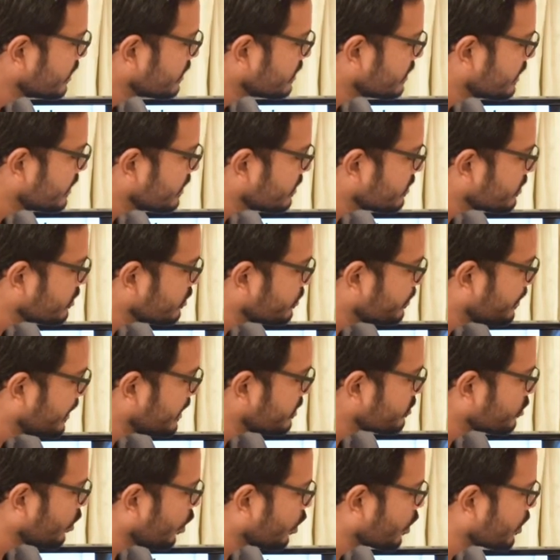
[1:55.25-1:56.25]
this
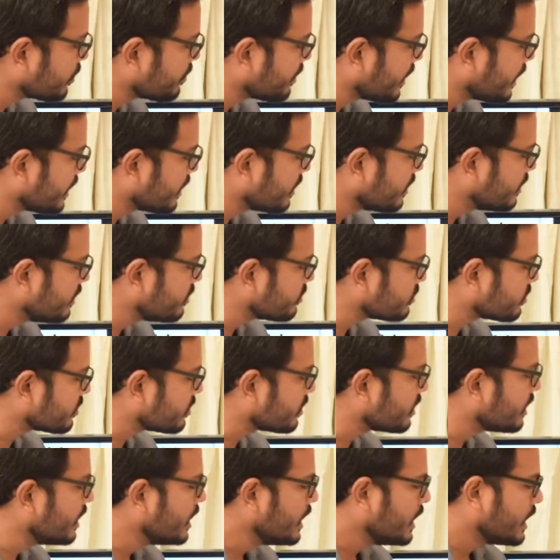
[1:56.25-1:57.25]
space-occupying
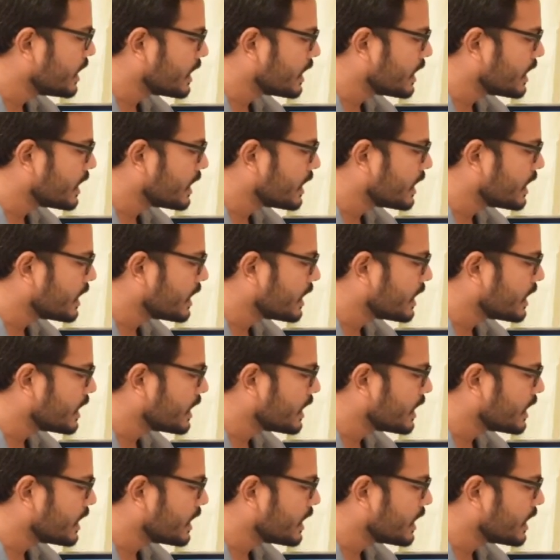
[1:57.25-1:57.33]
lesion,